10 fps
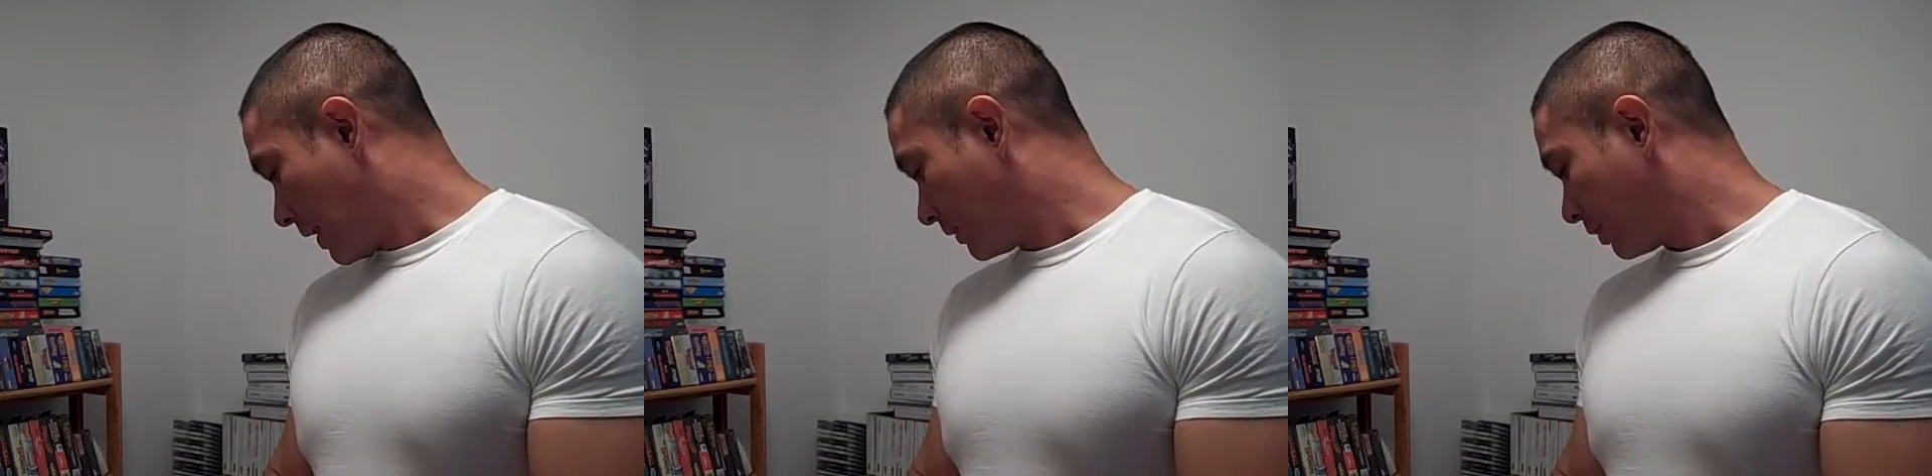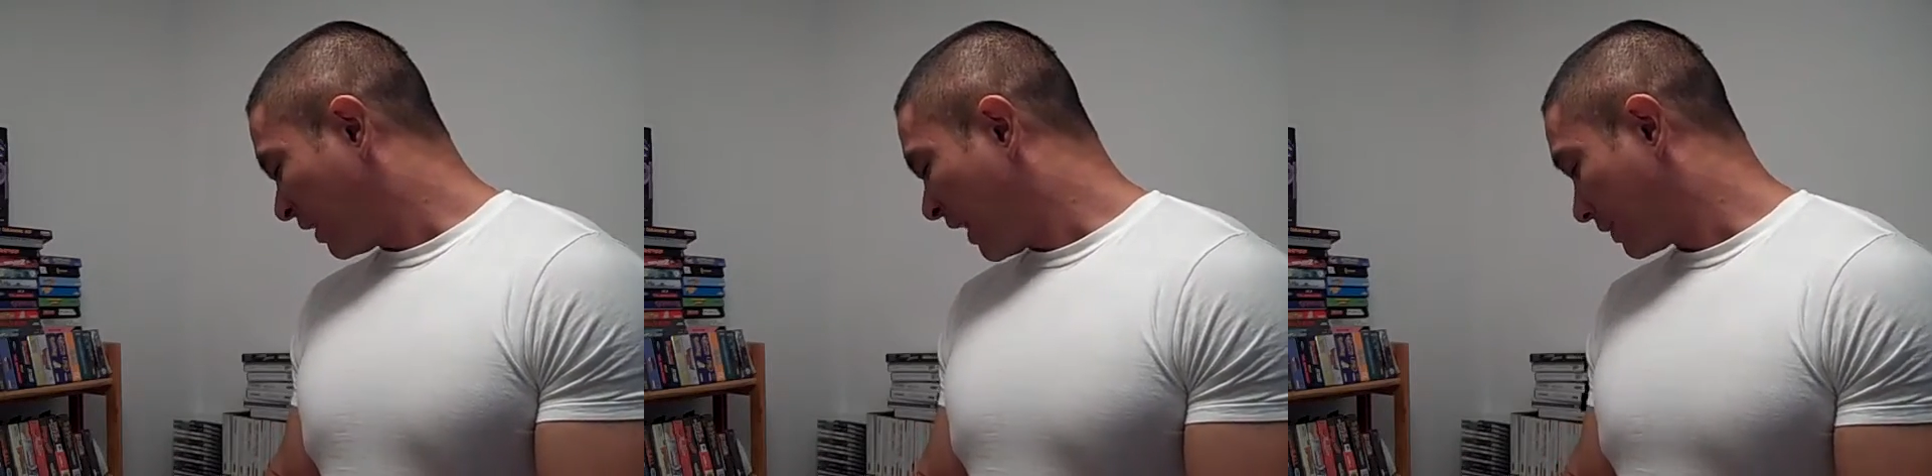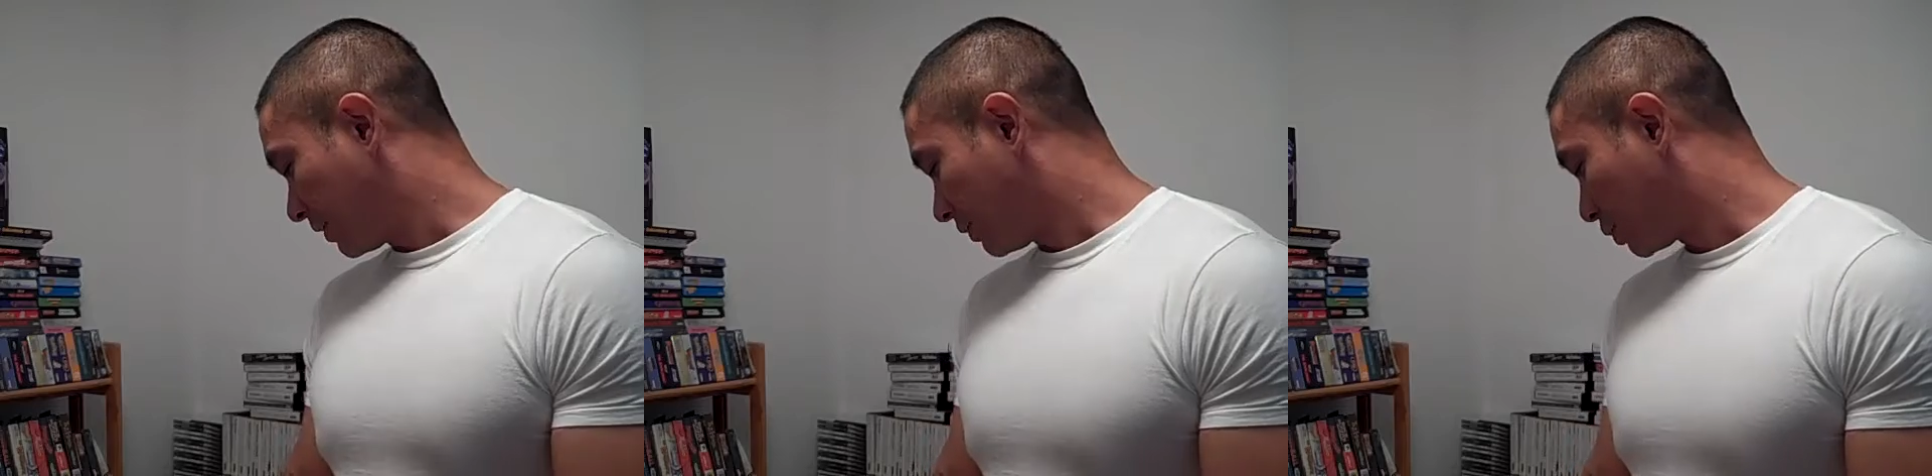
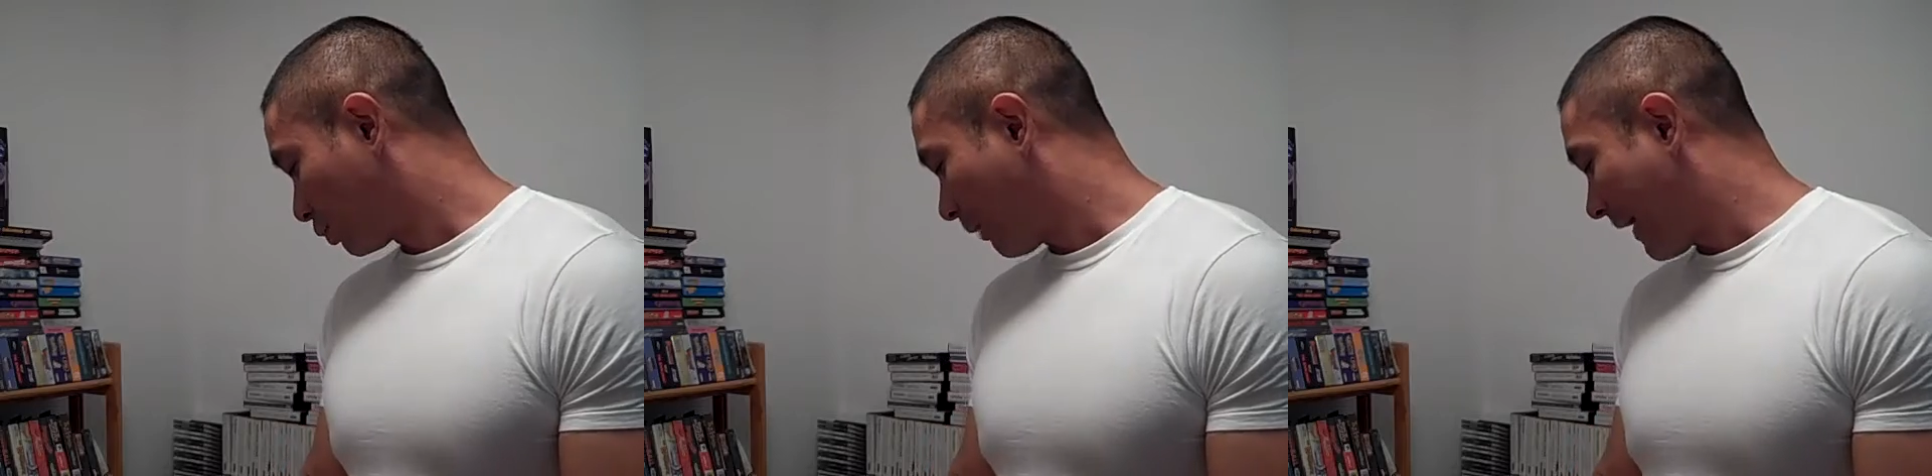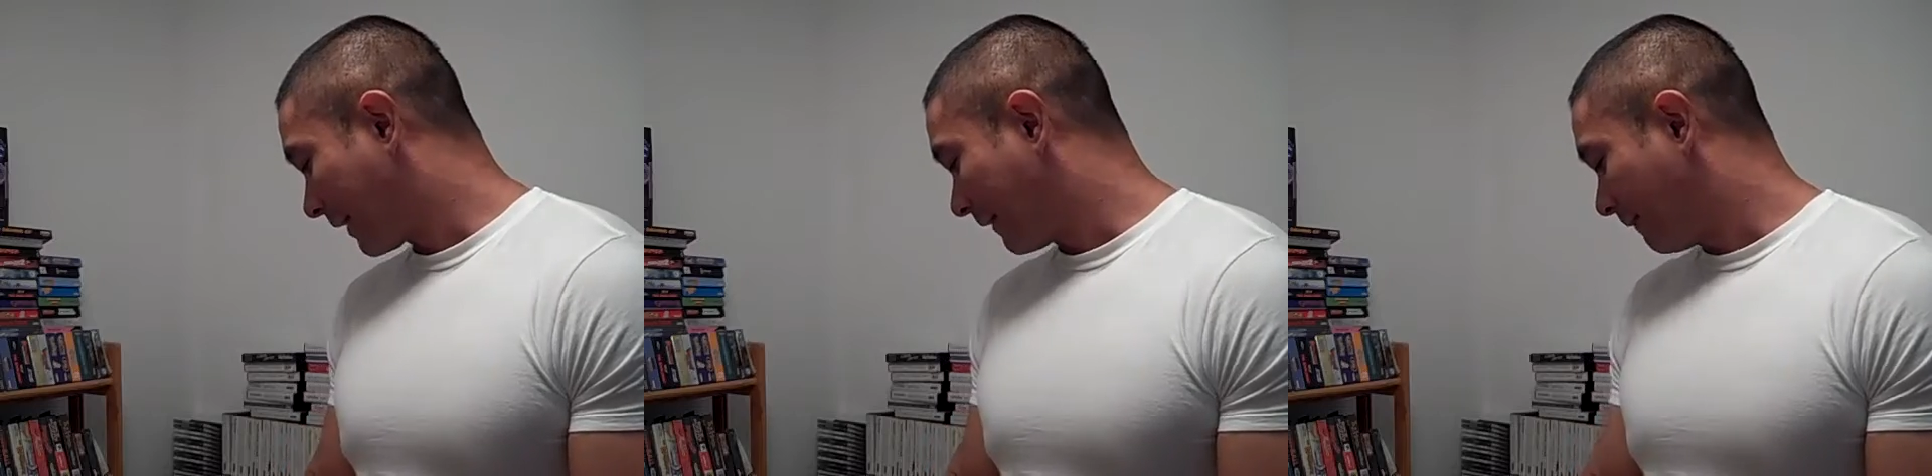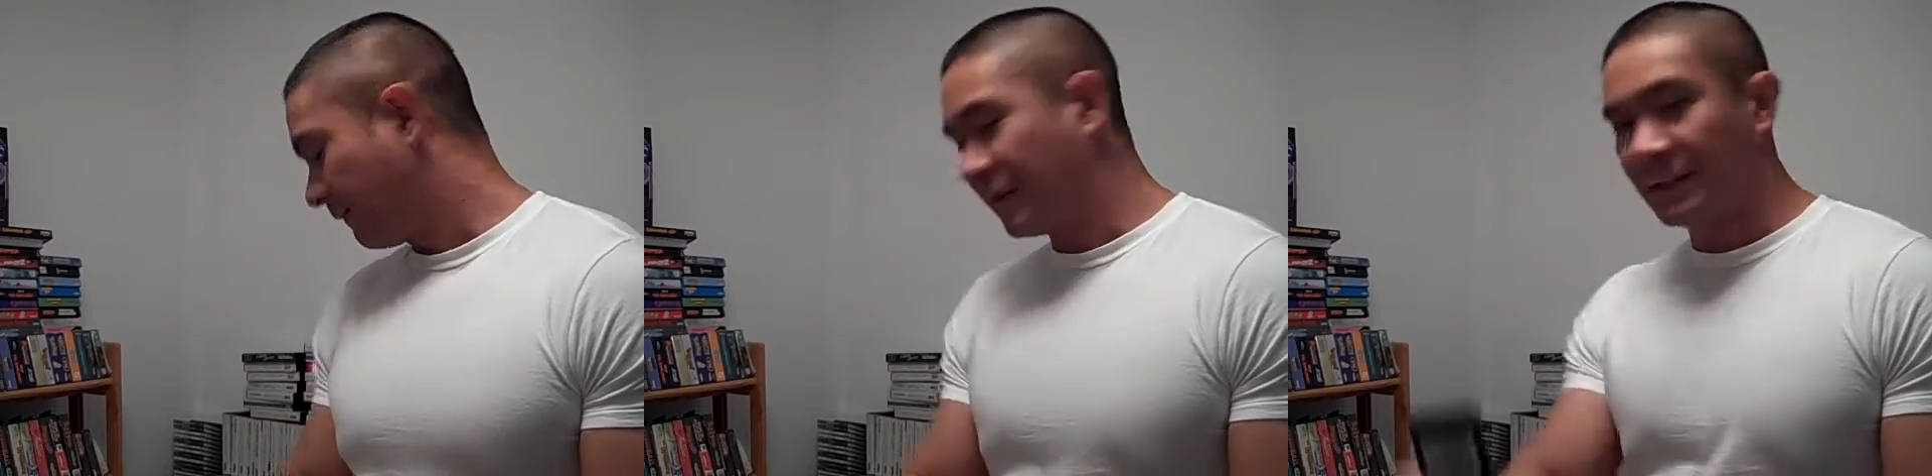International Track
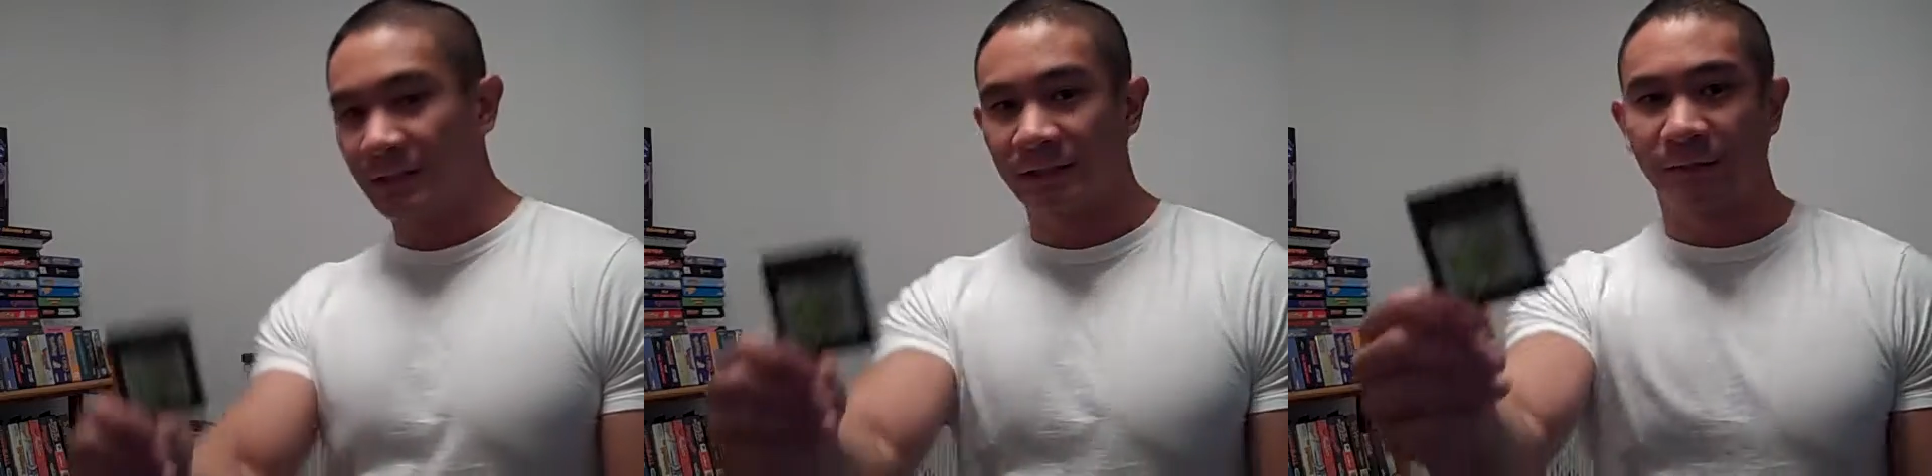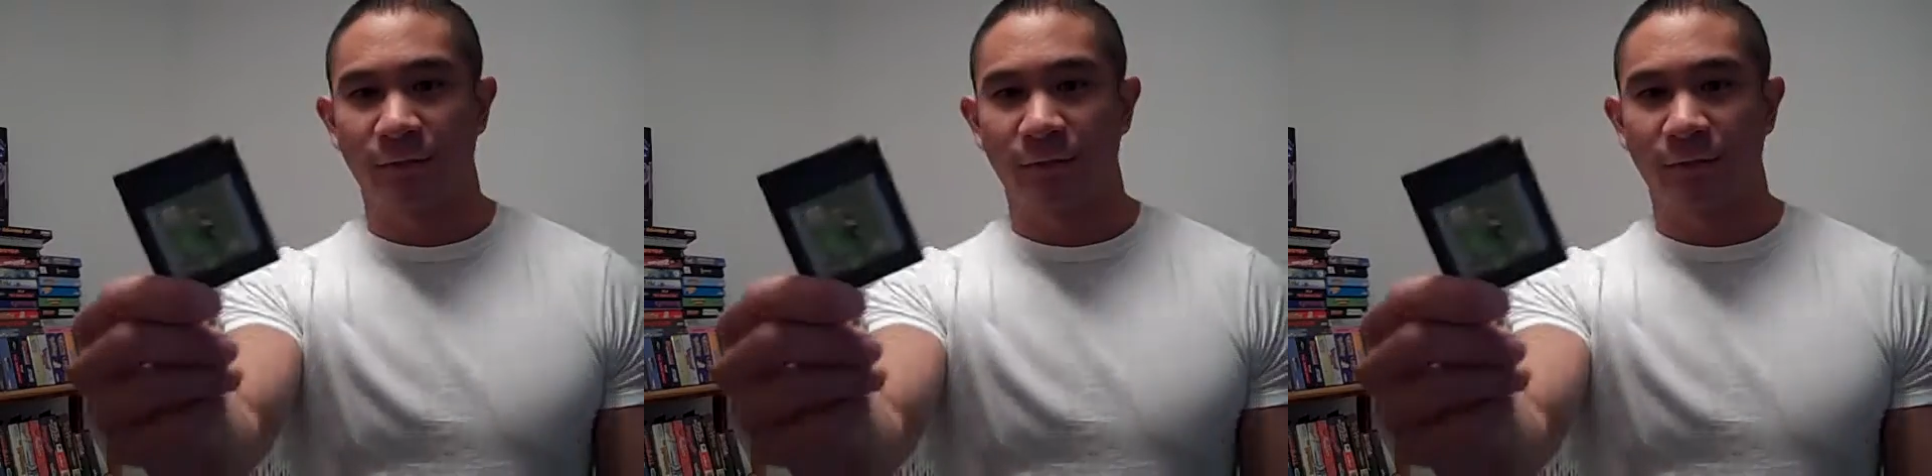and Field